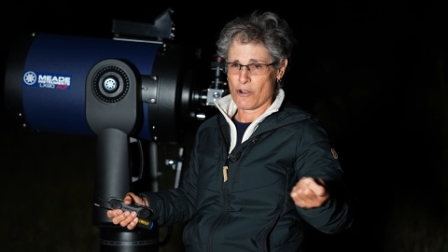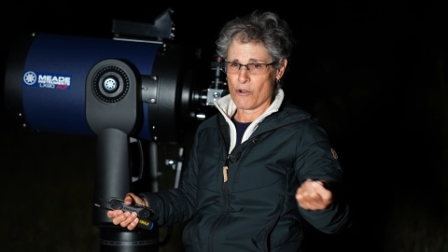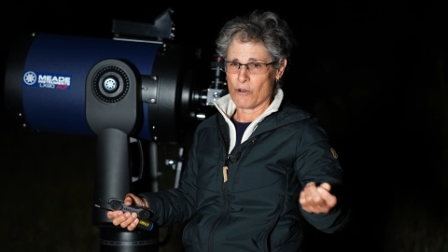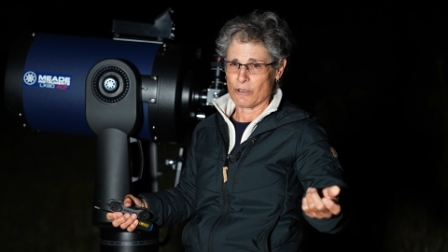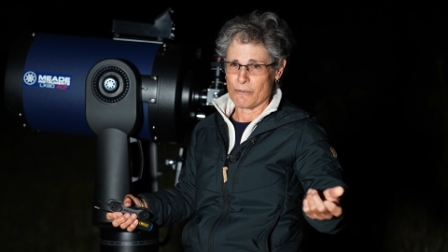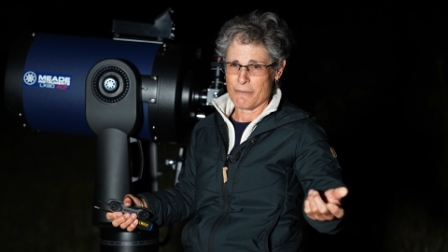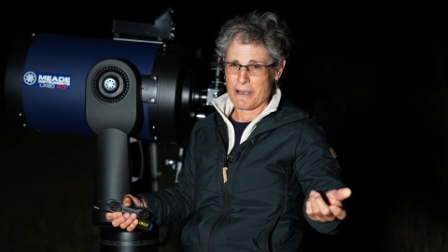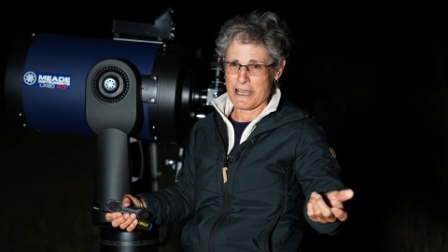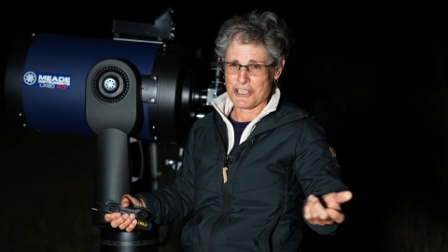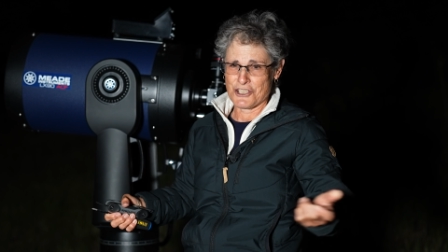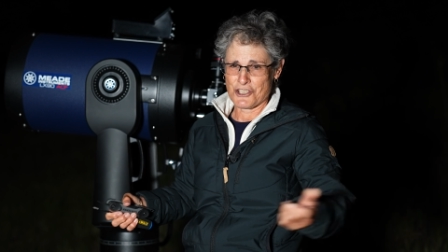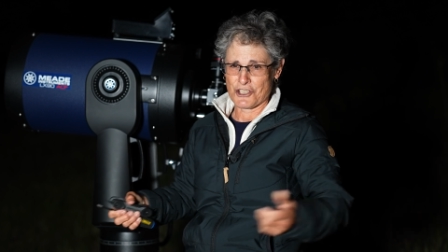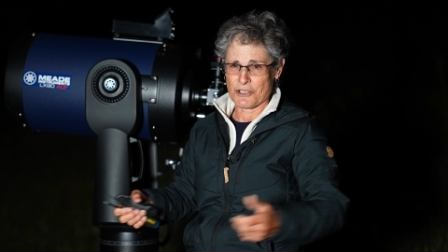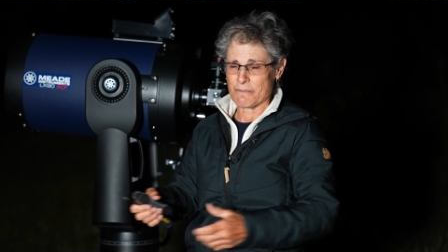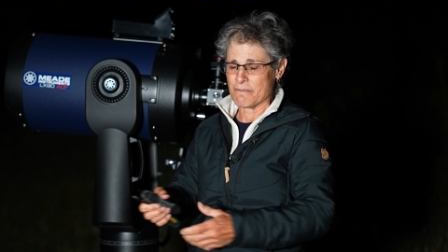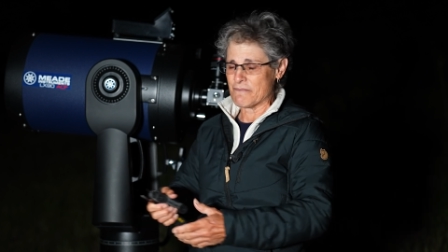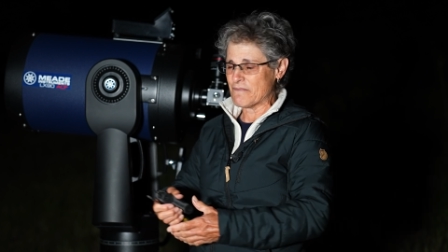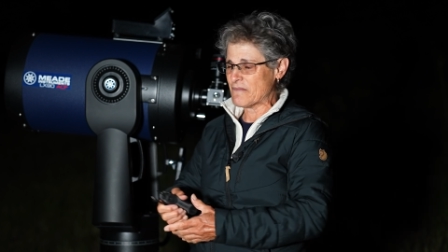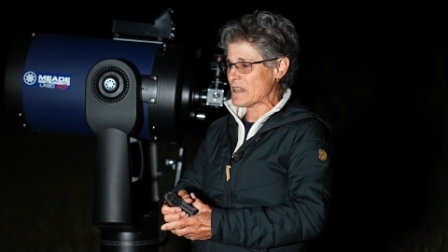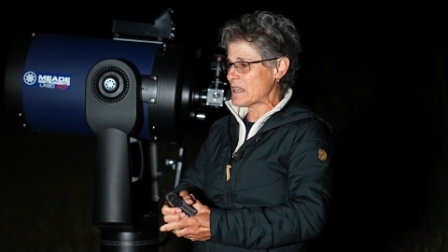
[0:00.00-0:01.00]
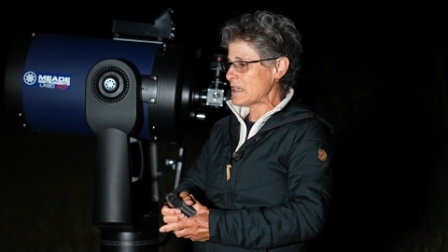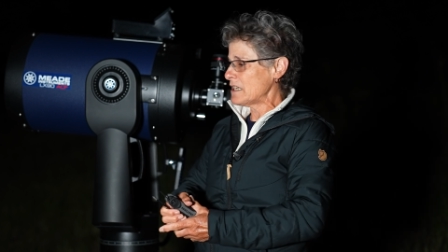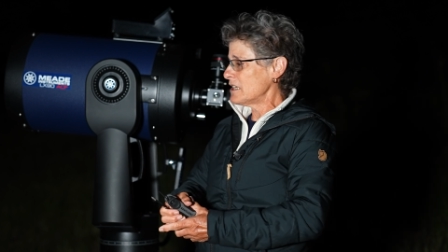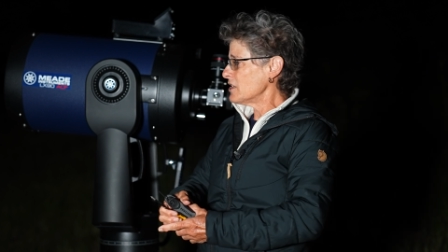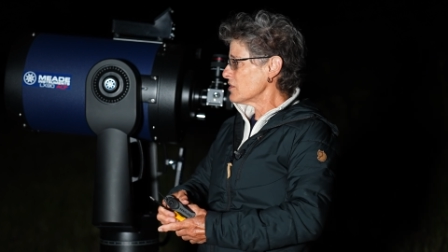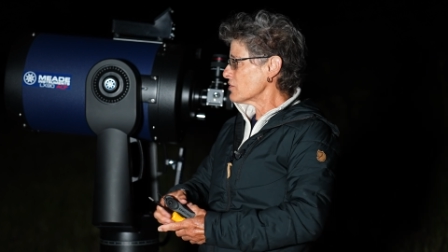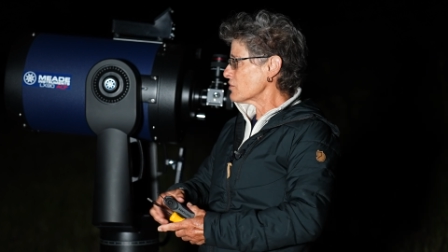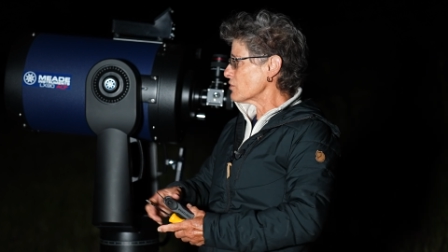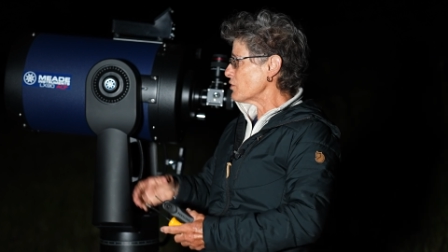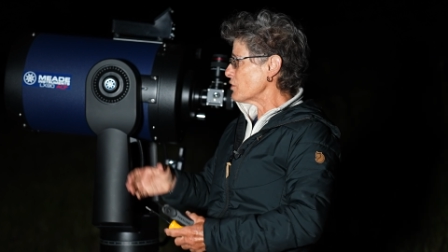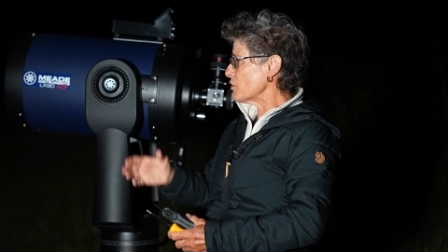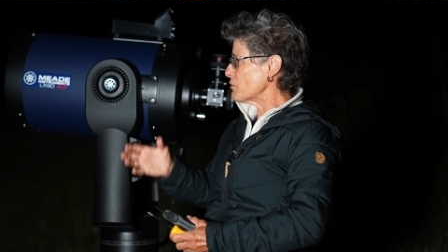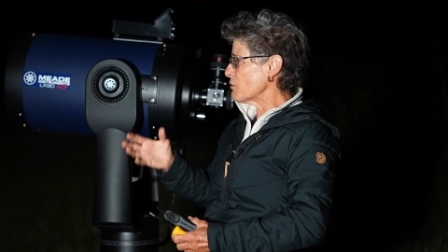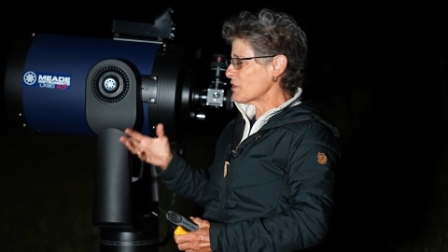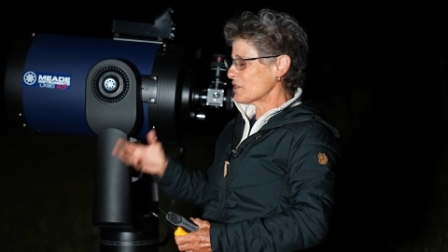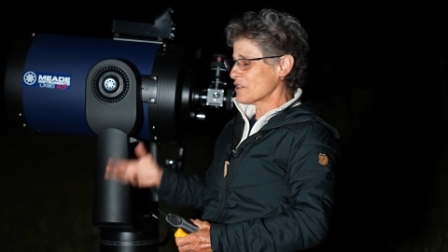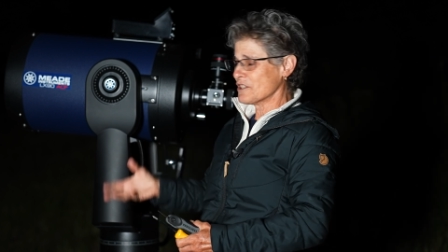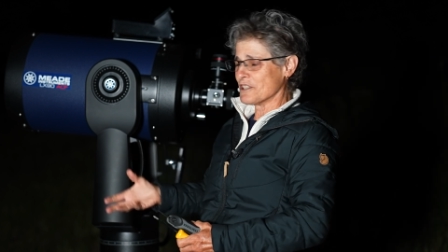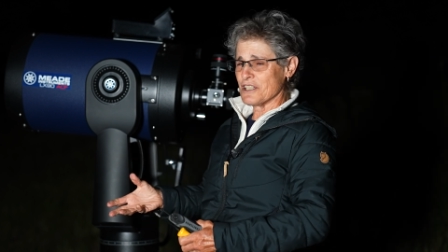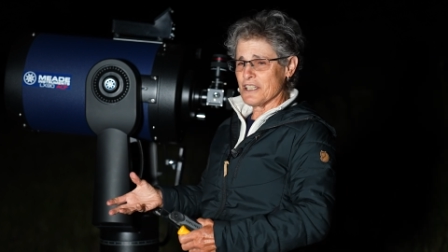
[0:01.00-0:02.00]
collimation. So you
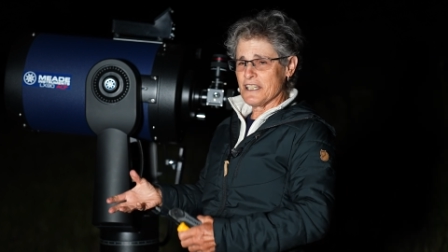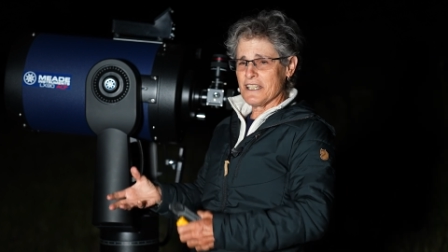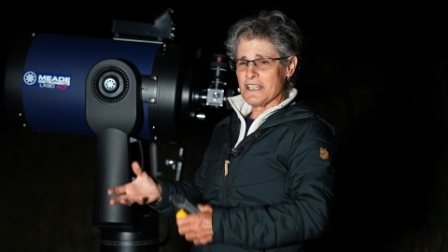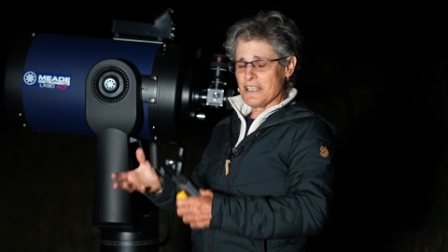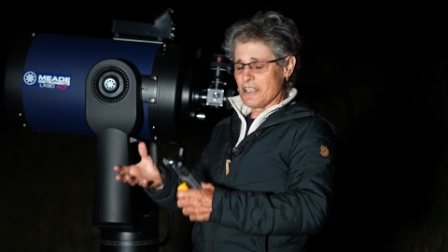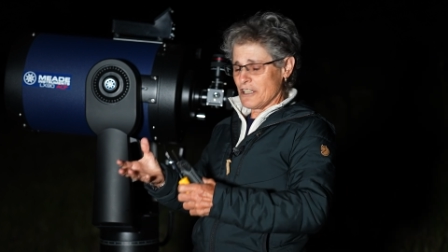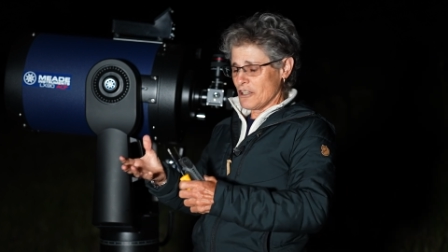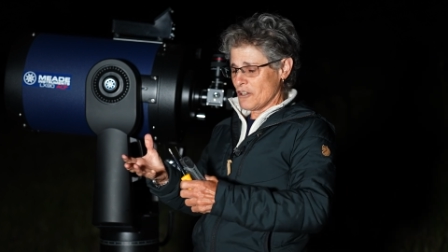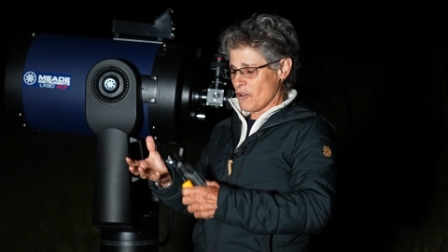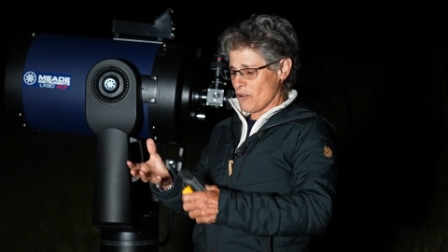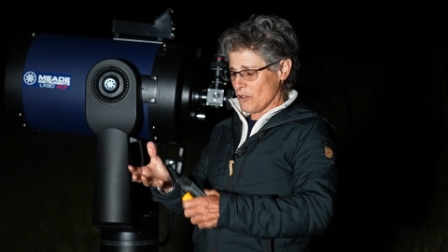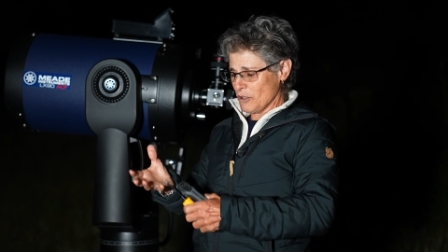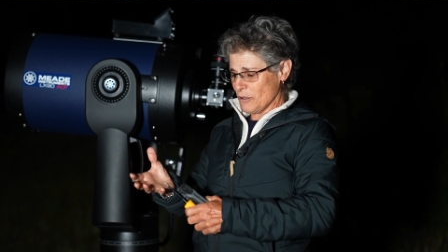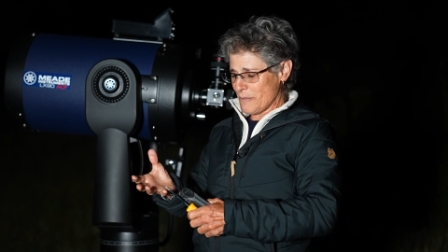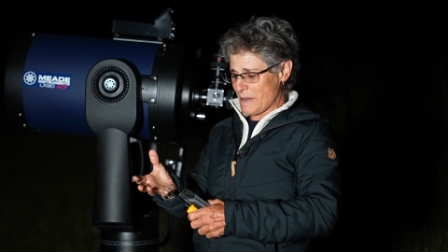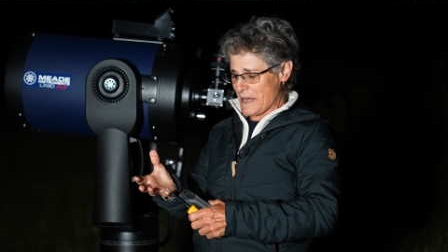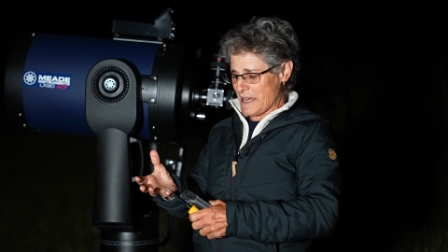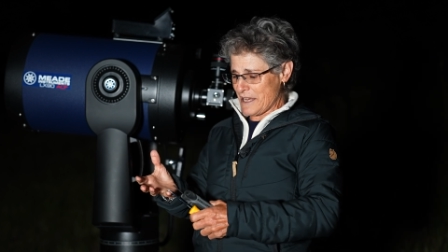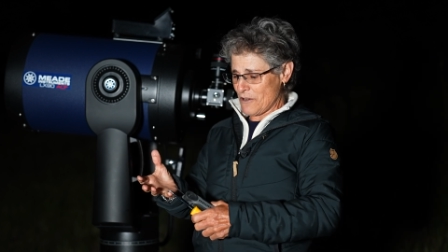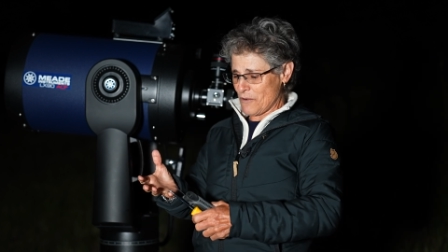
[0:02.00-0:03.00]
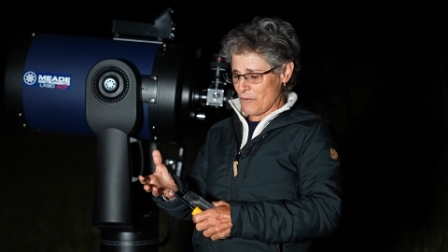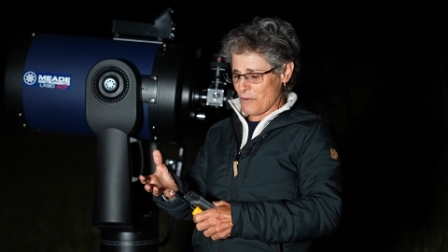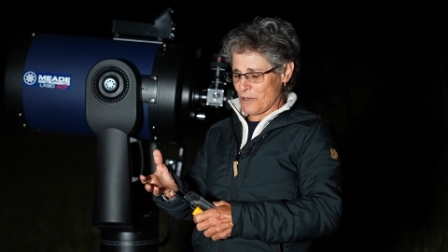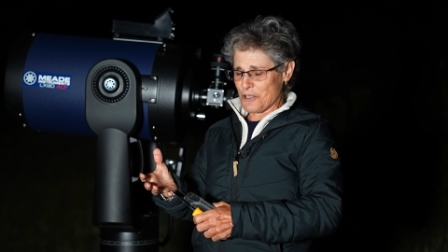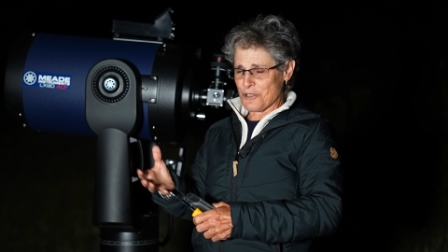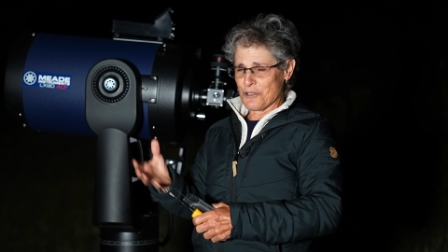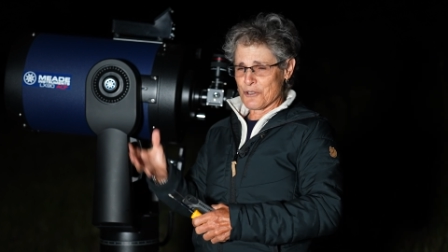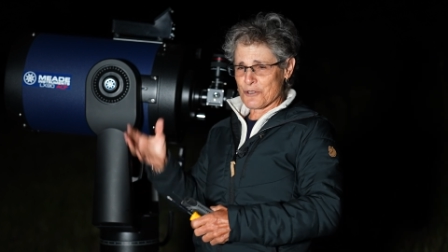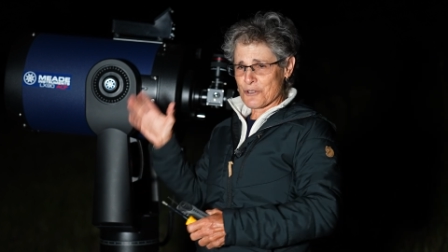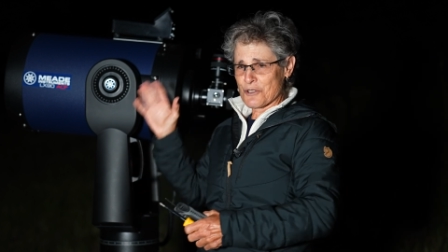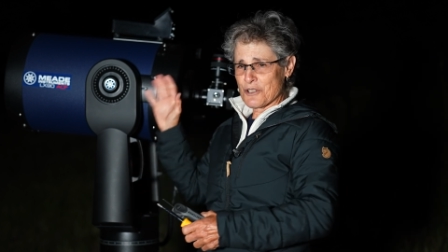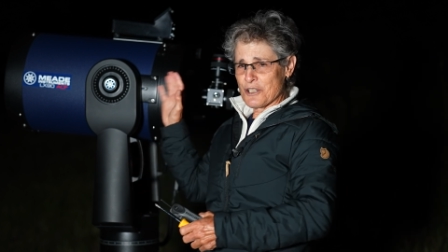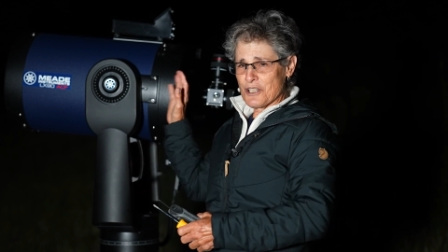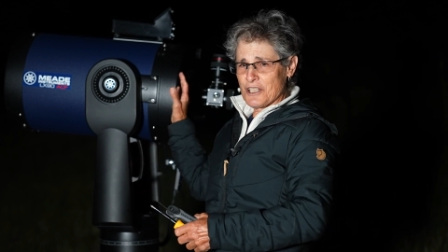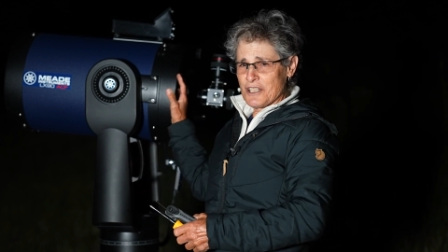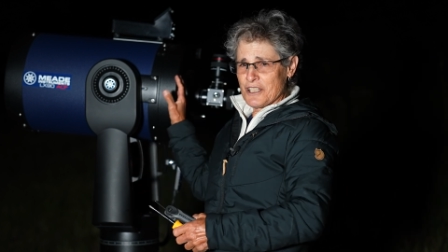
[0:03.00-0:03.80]
want to collimate when your